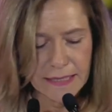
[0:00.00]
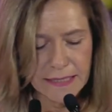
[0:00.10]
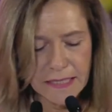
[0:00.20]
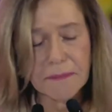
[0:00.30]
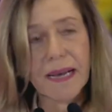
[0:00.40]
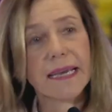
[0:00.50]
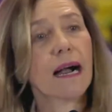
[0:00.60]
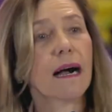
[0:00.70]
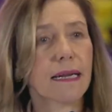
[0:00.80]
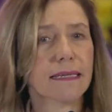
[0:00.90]
it is my
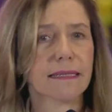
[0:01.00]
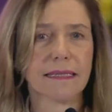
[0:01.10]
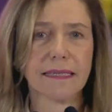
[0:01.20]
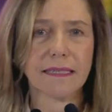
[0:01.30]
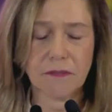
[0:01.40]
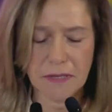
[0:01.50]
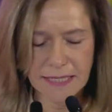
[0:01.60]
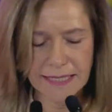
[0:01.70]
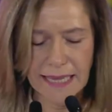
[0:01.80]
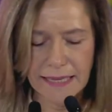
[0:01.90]
honor to
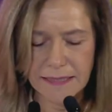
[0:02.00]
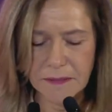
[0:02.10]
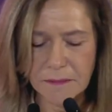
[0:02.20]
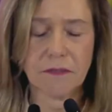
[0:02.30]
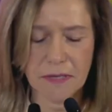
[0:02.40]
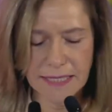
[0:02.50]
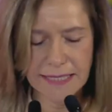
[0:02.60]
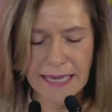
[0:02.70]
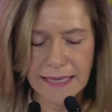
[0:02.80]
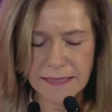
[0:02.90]

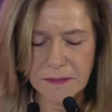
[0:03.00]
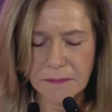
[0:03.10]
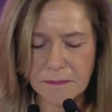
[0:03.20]
extend